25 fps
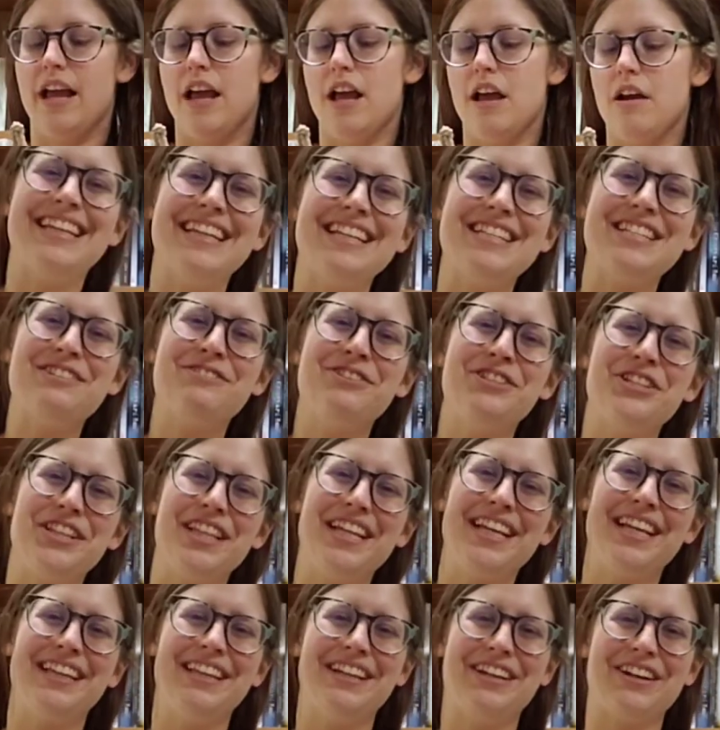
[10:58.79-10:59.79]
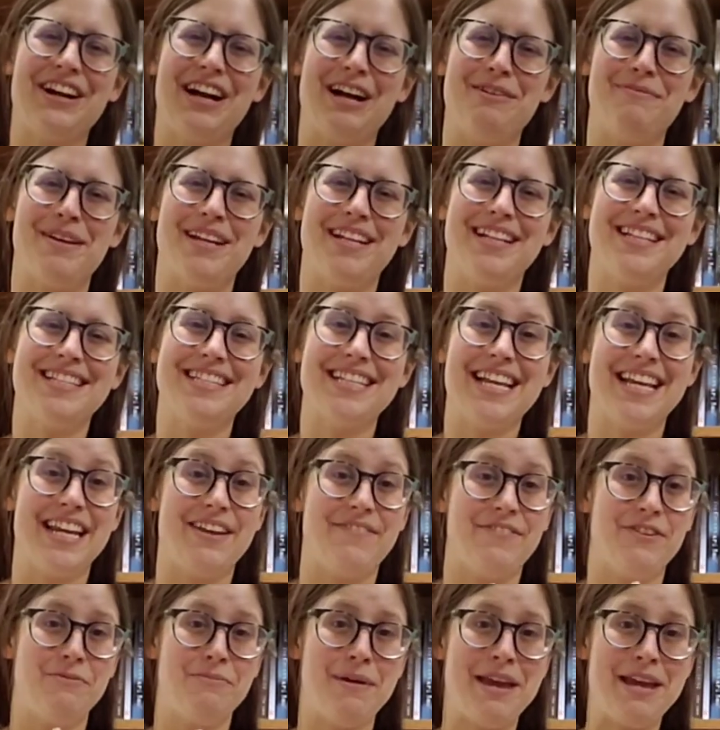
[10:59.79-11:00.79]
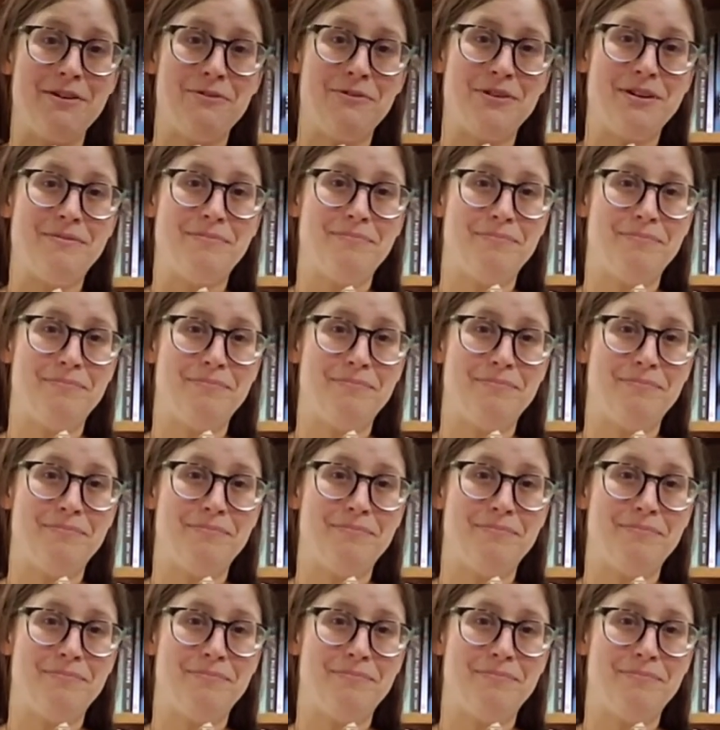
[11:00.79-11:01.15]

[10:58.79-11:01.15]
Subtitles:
Let us know what you think in the comments, and if you make one,